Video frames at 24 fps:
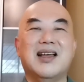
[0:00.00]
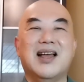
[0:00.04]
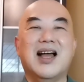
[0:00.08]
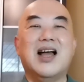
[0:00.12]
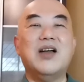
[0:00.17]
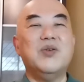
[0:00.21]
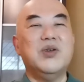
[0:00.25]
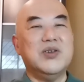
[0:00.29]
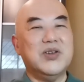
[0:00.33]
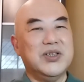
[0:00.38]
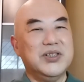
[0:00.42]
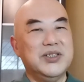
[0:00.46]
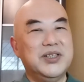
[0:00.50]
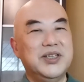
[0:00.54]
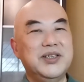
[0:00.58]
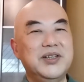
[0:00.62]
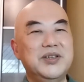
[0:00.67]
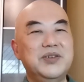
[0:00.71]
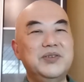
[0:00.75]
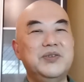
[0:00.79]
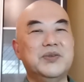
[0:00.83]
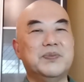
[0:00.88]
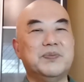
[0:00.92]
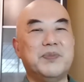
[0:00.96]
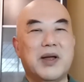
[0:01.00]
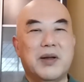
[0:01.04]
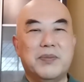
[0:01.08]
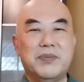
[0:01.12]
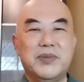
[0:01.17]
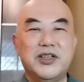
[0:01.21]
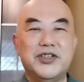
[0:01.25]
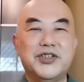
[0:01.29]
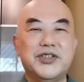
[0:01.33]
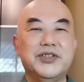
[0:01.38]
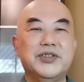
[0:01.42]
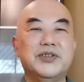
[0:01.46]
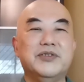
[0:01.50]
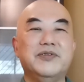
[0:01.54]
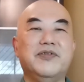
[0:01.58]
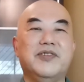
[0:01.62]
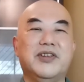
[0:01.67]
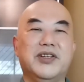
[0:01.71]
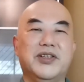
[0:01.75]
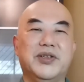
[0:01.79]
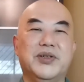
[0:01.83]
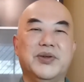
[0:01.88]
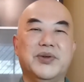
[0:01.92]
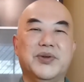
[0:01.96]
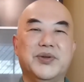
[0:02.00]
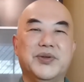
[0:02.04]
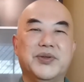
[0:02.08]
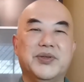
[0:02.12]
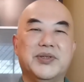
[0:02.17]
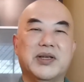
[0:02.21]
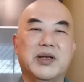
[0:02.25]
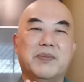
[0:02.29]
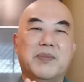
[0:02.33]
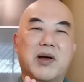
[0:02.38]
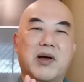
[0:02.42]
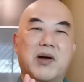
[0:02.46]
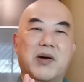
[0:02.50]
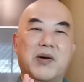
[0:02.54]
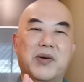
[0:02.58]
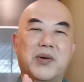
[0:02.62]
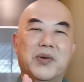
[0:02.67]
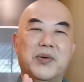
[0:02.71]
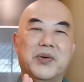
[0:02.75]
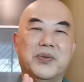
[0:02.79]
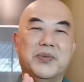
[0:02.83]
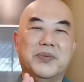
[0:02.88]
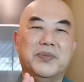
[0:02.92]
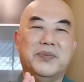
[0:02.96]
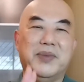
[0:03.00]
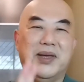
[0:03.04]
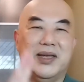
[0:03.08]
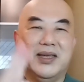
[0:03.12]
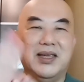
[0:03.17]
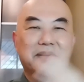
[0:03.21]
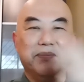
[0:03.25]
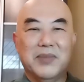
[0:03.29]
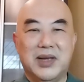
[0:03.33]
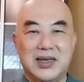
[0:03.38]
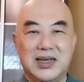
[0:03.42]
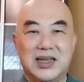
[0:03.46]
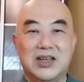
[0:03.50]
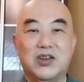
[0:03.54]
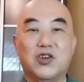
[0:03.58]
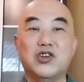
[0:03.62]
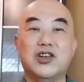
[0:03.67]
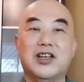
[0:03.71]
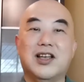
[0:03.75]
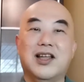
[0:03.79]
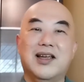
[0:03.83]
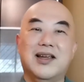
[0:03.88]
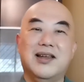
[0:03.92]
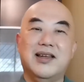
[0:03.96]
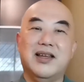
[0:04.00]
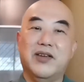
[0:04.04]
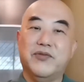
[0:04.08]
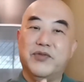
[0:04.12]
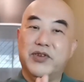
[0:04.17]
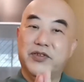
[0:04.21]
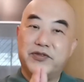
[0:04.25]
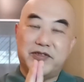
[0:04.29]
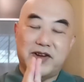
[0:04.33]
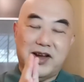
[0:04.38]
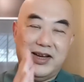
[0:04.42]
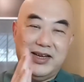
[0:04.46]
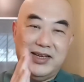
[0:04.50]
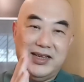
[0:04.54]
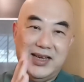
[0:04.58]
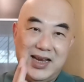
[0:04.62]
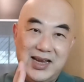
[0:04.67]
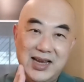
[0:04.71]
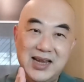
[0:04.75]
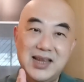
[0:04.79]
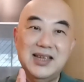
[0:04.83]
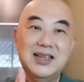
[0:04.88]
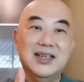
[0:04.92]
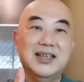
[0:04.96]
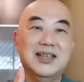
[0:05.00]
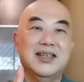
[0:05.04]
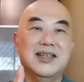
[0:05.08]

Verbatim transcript: I will continue to publish new videos about making money online every Friday.